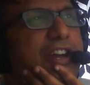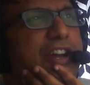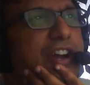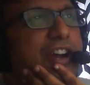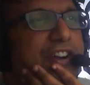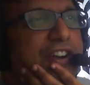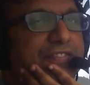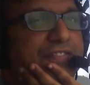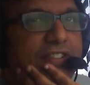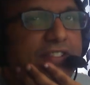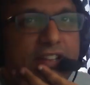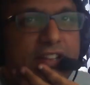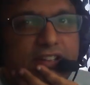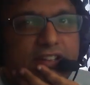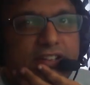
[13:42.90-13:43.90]
of
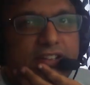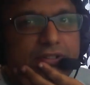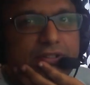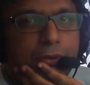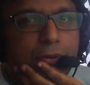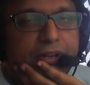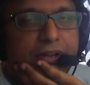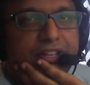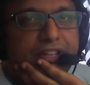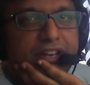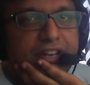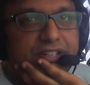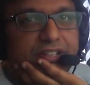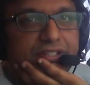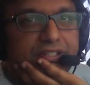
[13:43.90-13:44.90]
toy that
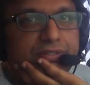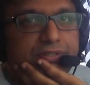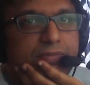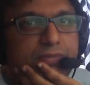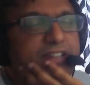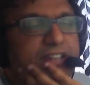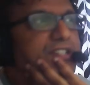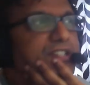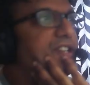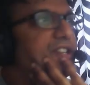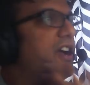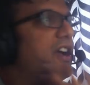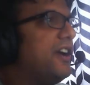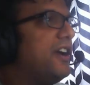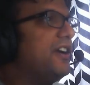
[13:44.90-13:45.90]
is, right?
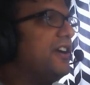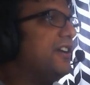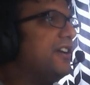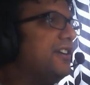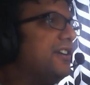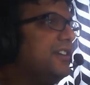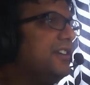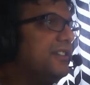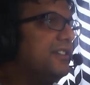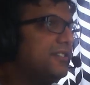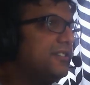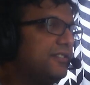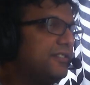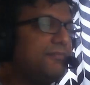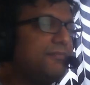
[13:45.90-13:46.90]

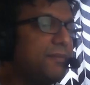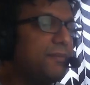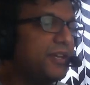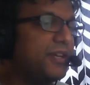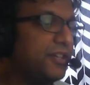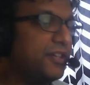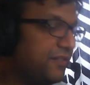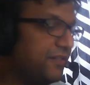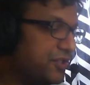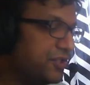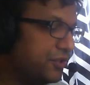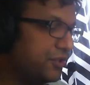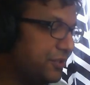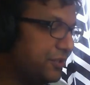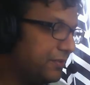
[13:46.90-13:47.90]
Maybe I could even
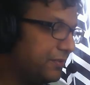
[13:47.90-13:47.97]
show you.